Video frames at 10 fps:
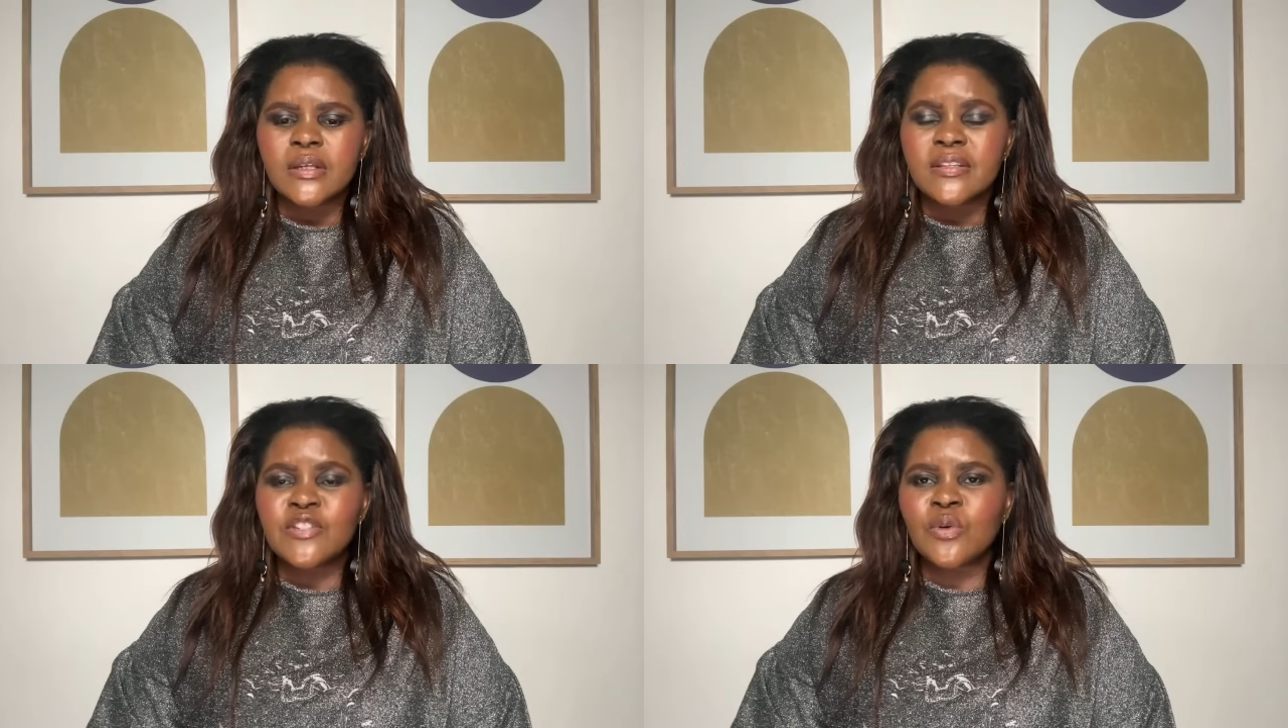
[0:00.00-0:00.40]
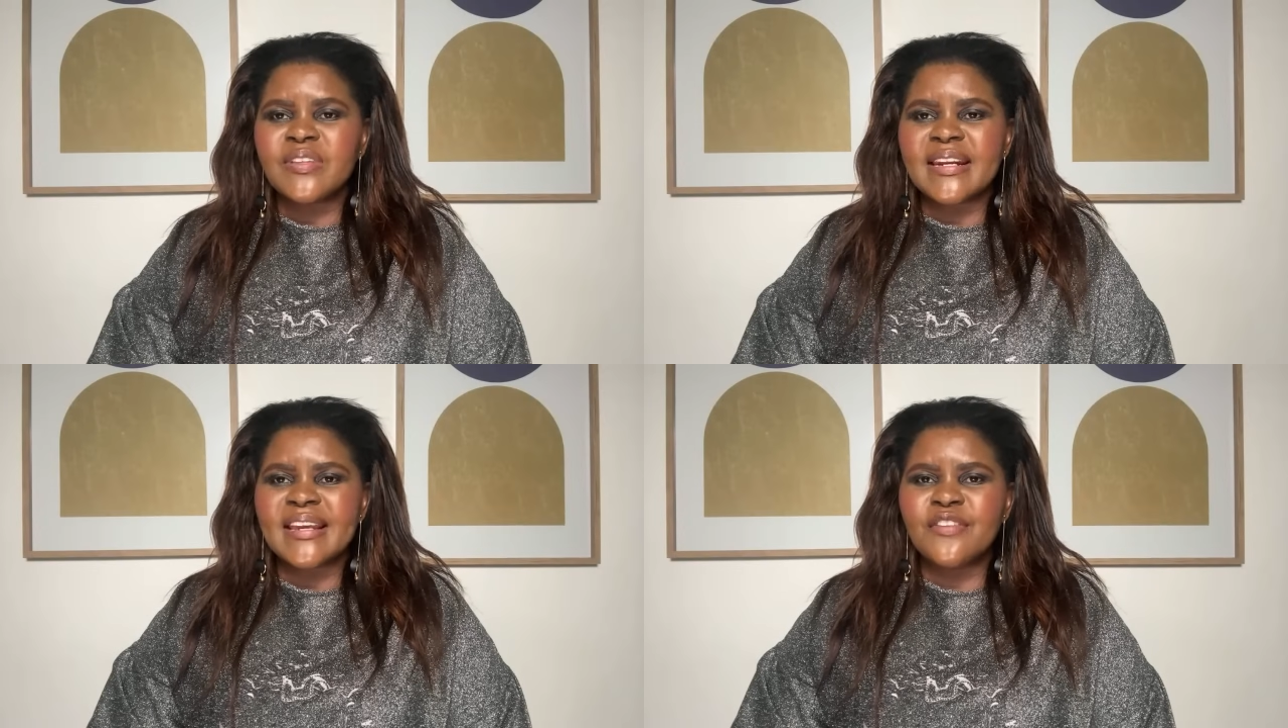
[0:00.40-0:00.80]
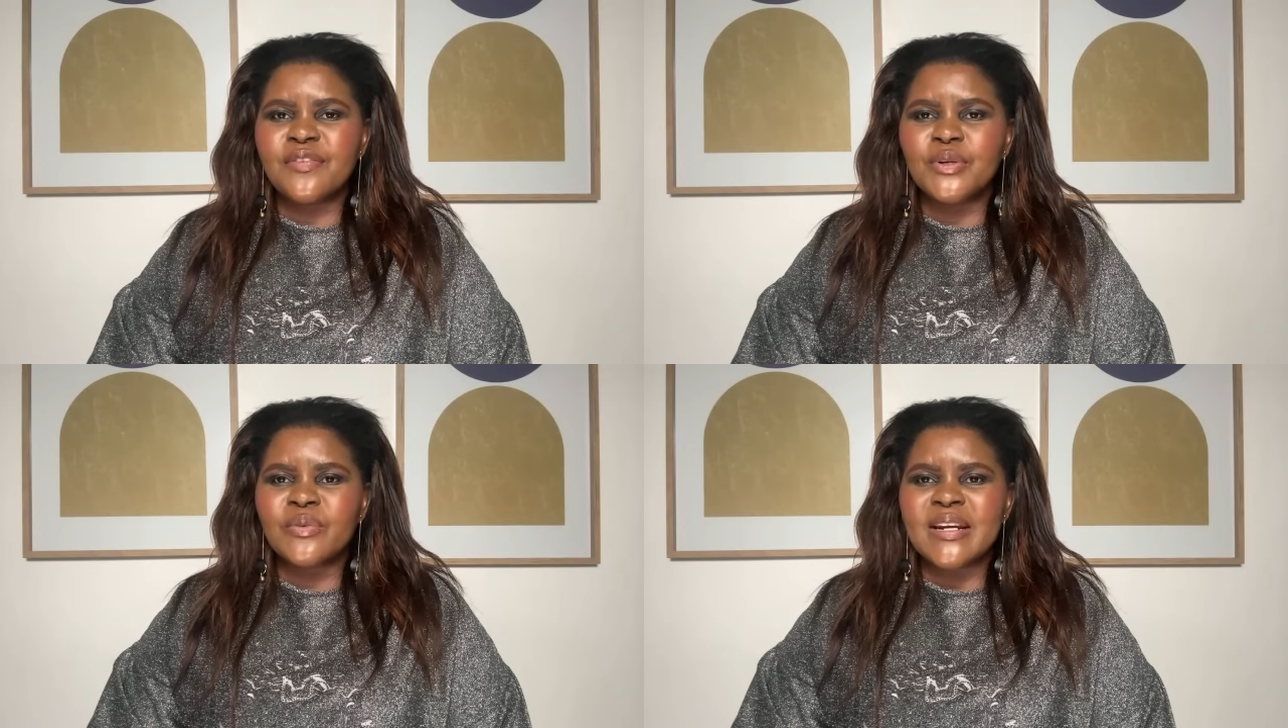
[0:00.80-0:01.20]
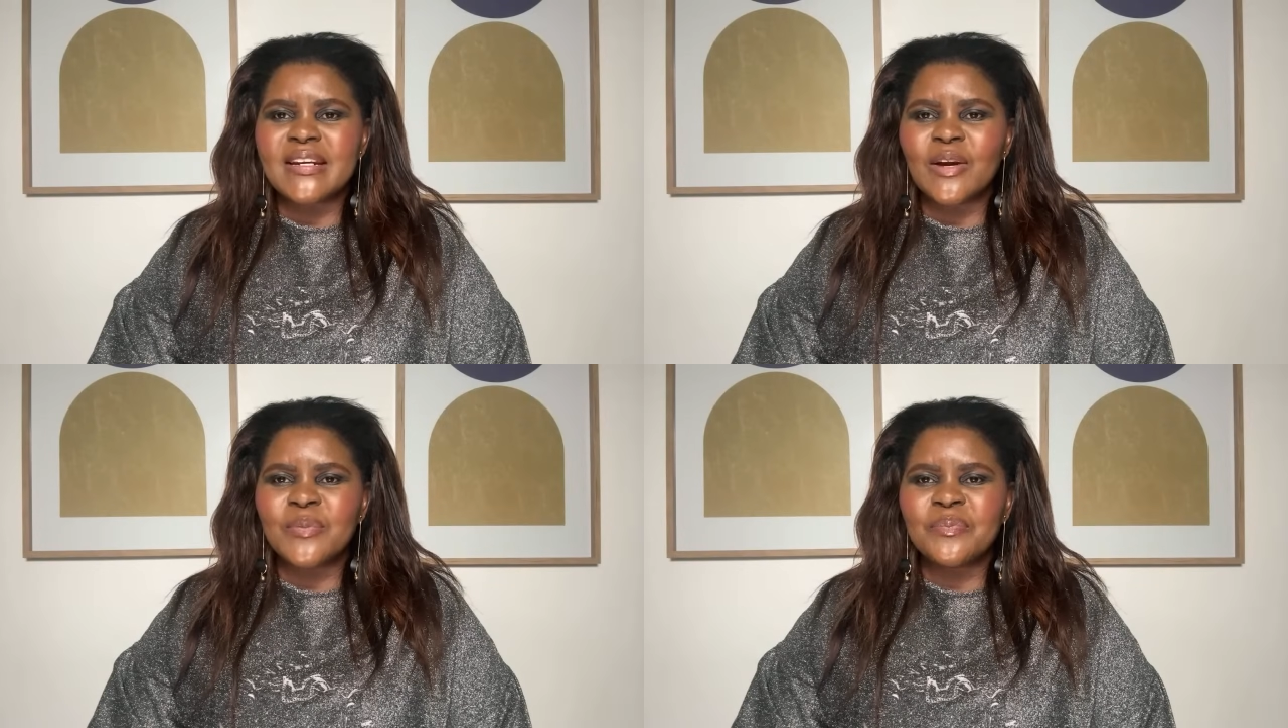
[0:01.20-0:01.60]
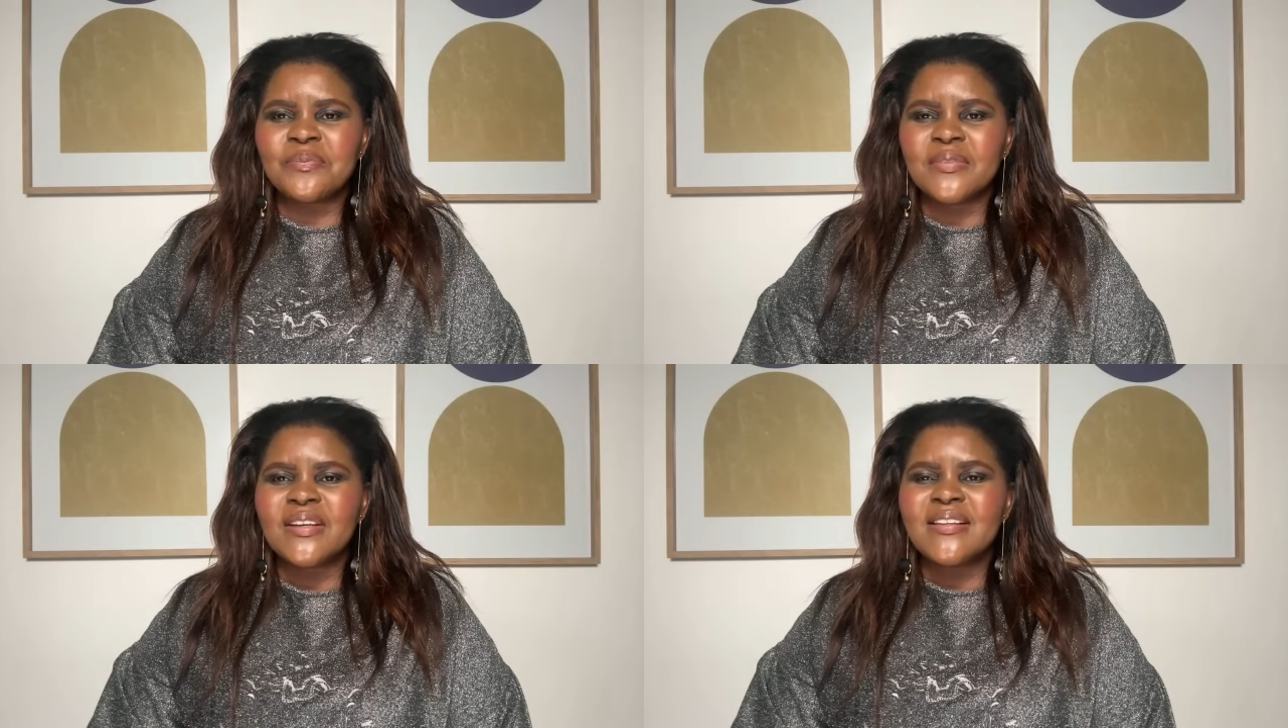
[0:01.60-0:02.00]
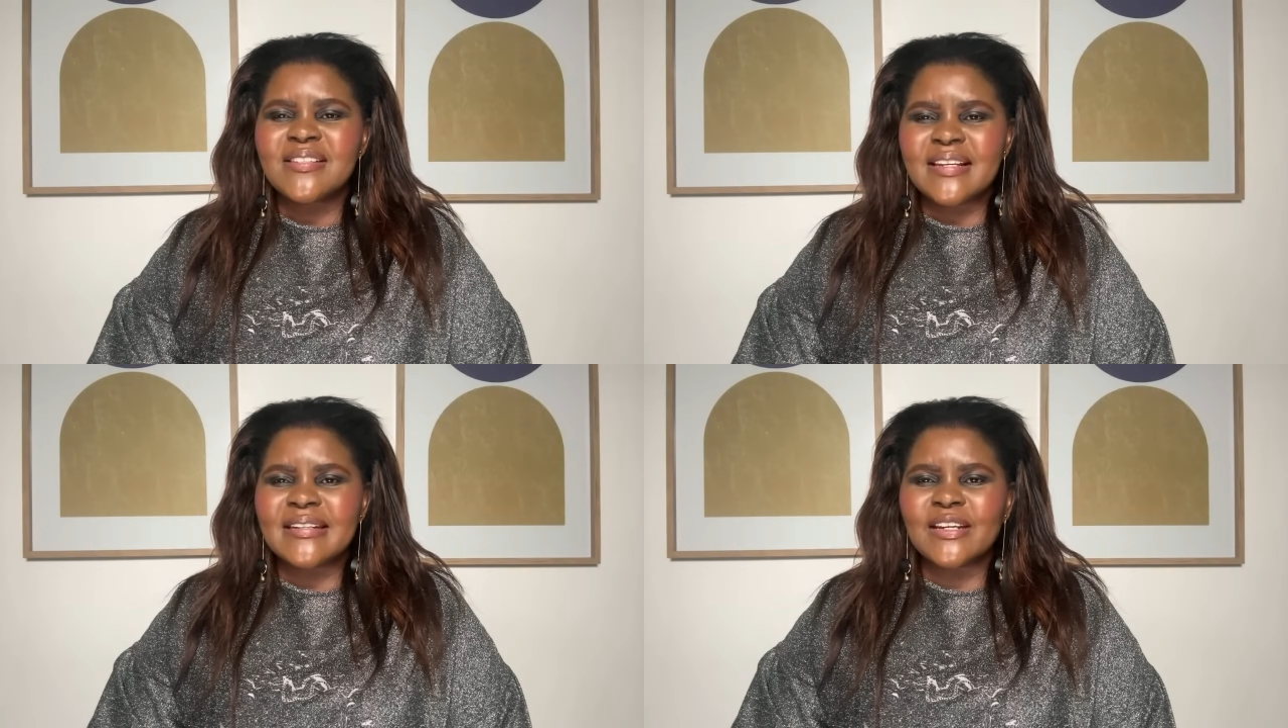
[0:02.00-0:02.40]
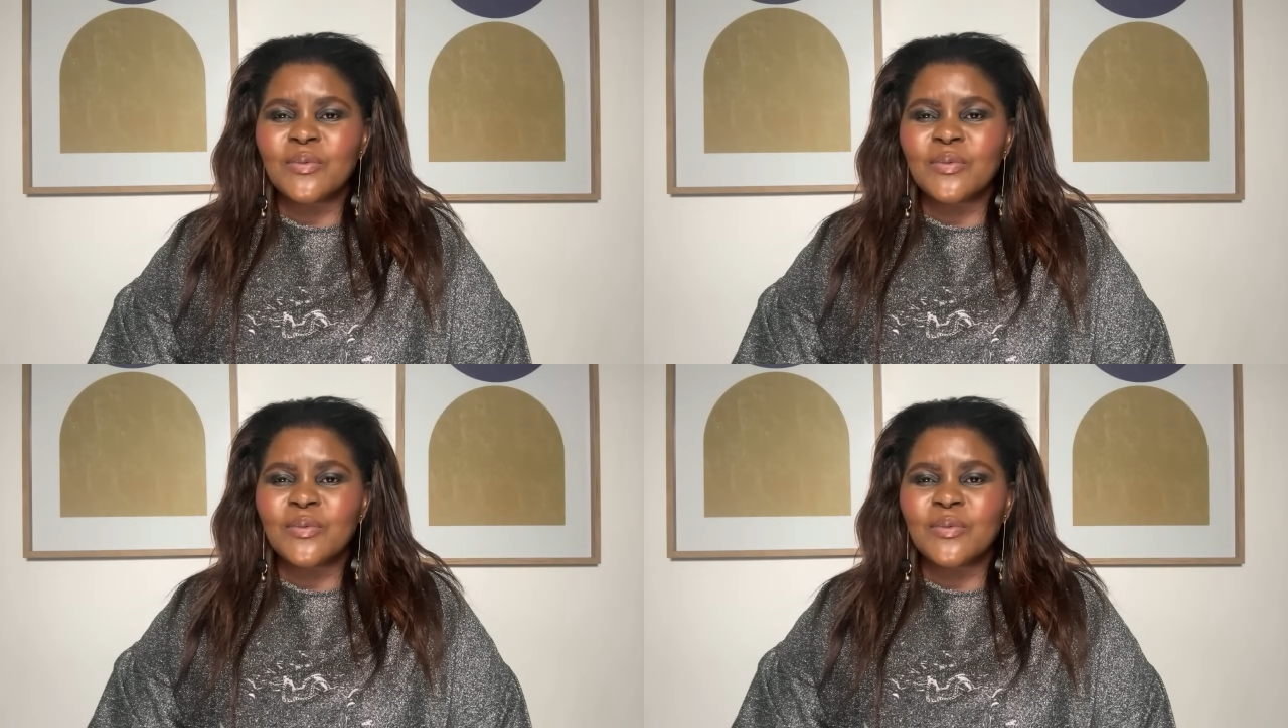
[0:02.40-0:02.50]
That's all that I have for you right now. SADC,